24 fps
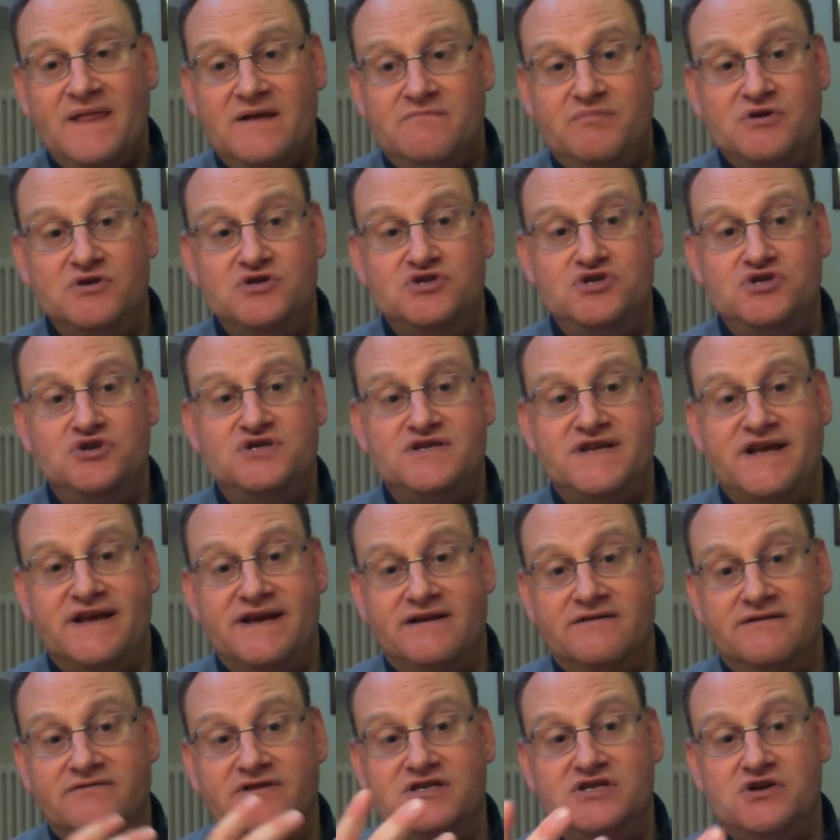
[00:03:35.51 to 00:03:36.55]

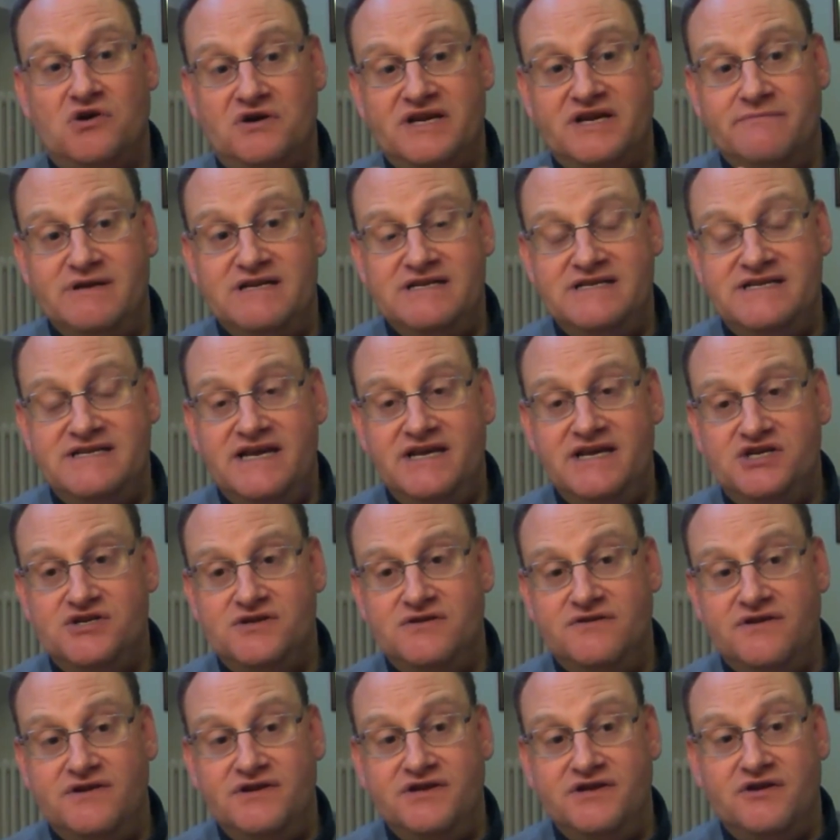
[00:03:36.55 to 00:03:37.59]
producing the
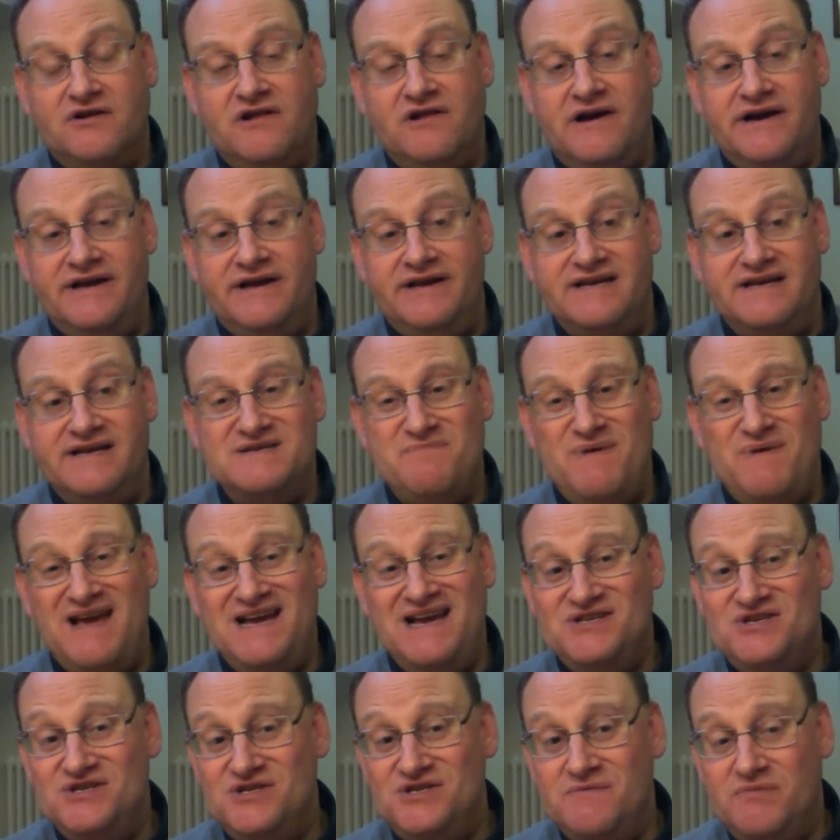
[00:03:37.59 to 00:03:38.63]
documentation that your client
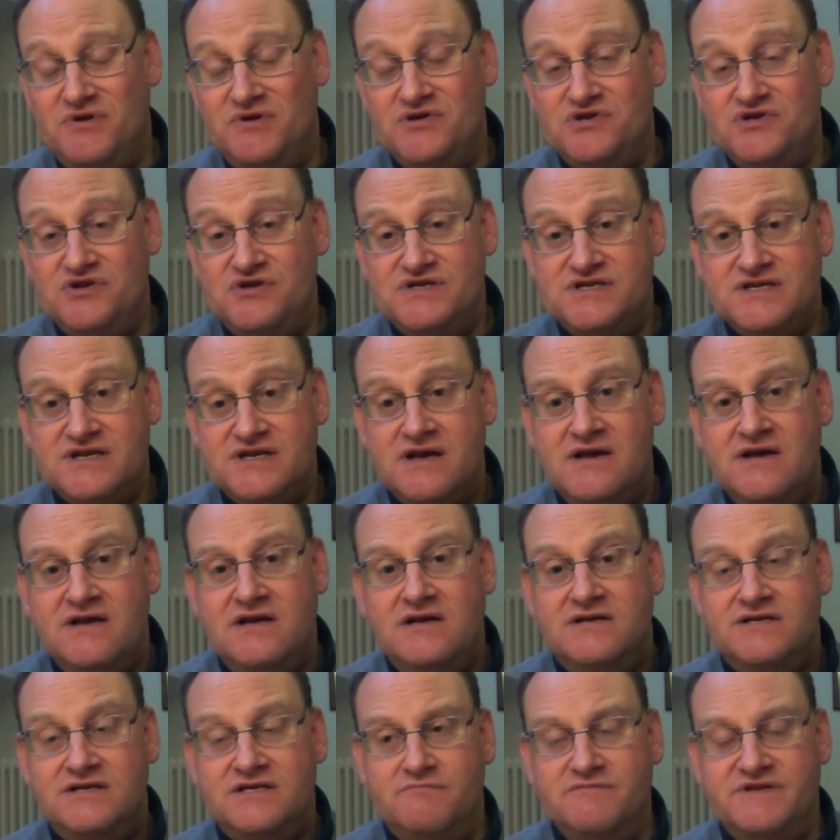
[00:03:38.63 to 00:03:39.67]
expects you to produce,
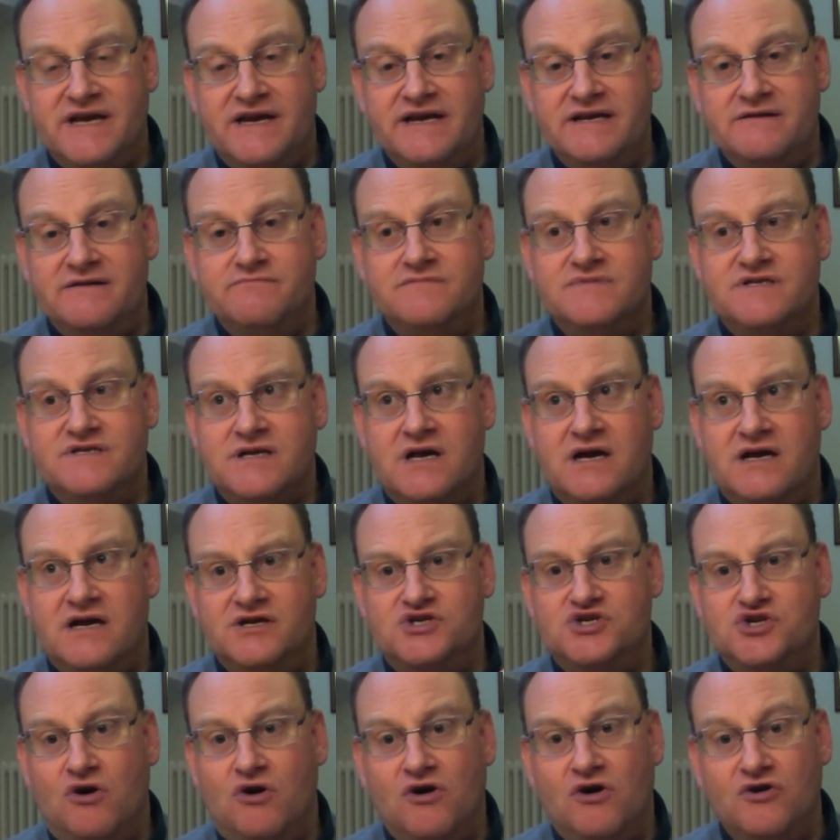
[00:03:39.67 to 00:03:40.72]
sometimes at
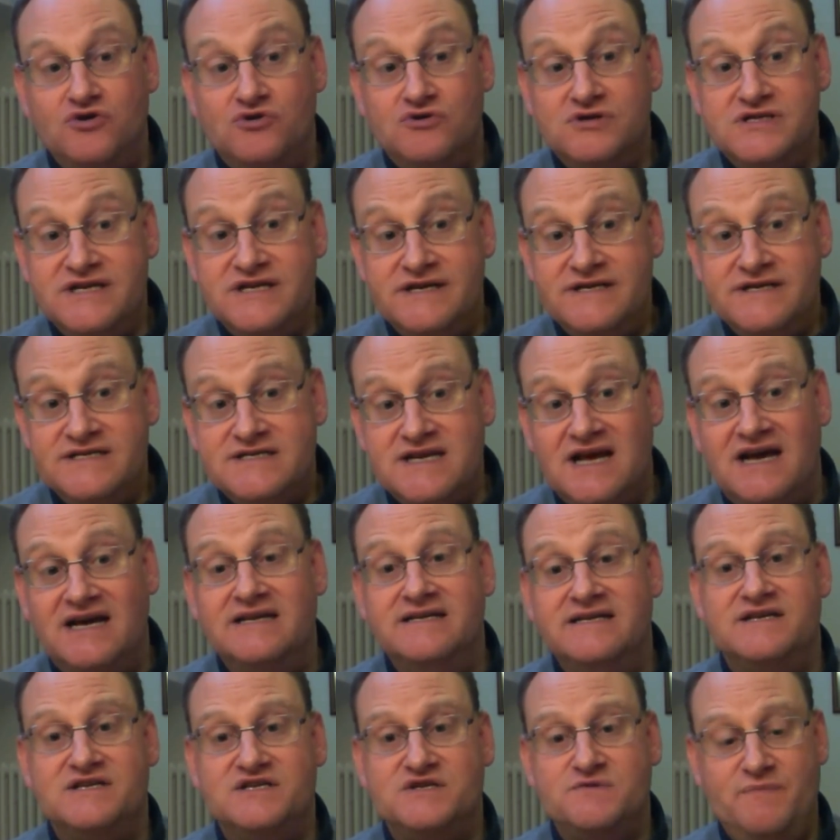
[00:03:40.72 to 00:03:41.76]
short notice and
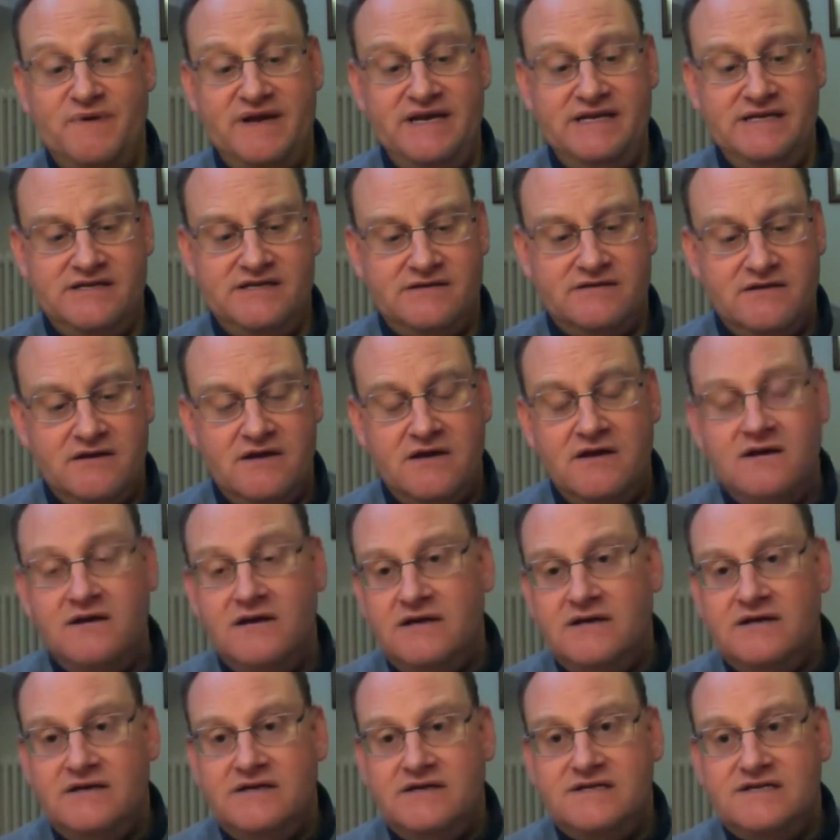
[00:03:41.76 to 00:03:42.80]
at speed.
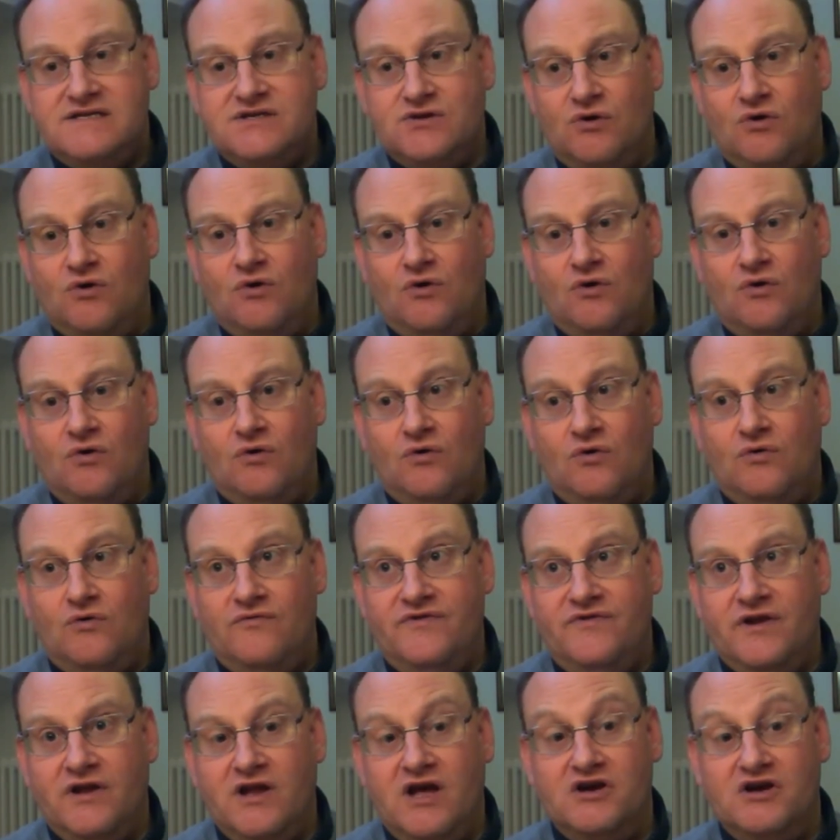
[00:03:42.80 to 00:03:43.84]
So
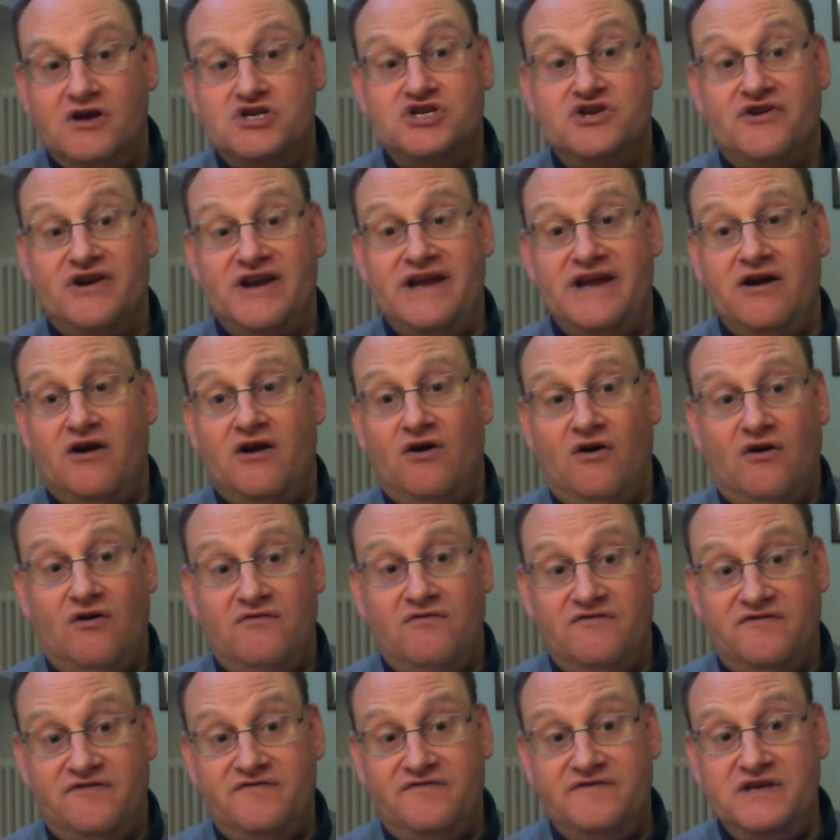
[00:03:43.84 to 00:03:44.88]
the luxury
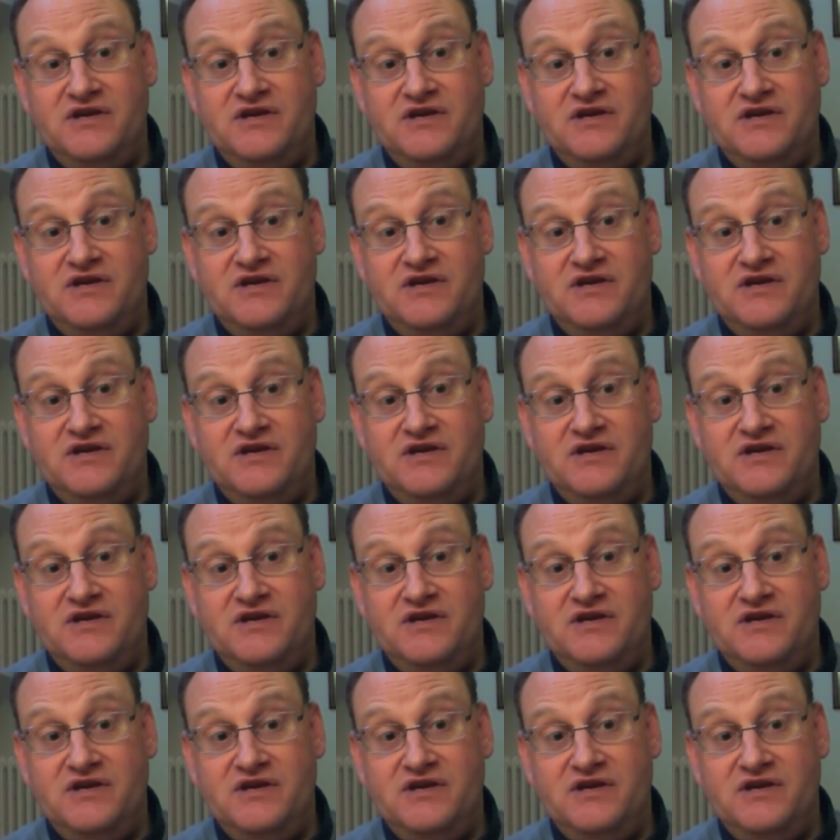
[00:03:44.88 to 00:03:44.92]
of,